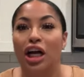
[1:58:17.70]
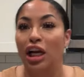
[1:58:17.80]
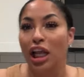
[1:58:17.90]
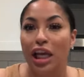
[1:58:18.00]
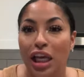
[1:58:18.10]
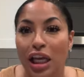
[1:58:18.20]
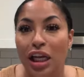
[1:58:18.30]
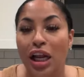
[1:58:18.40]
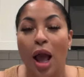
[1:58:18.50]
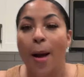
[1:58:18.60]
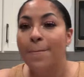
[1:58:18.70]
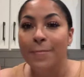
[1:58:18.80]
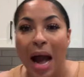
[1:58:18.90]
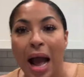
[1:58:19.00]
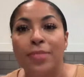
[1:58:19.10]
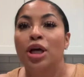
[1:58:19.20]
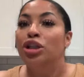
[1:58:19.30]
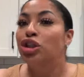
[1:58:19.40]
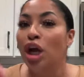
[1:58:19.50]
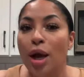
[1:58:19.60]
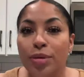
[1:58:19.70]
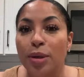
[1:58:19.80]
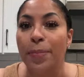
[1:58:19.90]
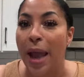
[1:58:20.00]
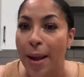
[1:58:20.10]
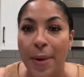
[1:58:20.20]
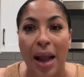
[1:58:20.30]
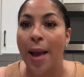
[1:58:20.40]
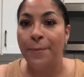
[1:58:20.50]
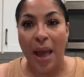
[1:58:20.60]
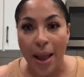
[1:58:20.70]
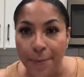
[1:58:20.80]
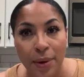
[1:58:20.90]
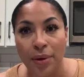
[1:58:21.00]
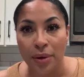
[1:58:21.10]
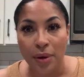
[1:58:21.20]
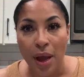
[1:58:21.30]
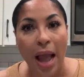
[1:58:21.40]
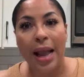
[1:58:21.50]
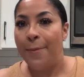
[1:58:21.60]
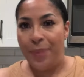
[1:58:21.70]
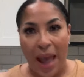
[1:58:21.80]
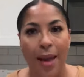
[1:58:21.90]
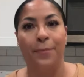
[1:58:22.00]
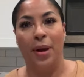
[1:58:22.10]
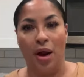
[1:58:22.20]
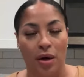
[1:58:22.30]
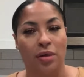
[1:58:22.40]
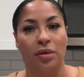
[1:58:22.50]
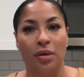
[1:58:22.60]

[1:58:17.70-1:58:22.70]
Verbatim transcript: clean, mop, tear up some paper. I got paper. I got paper.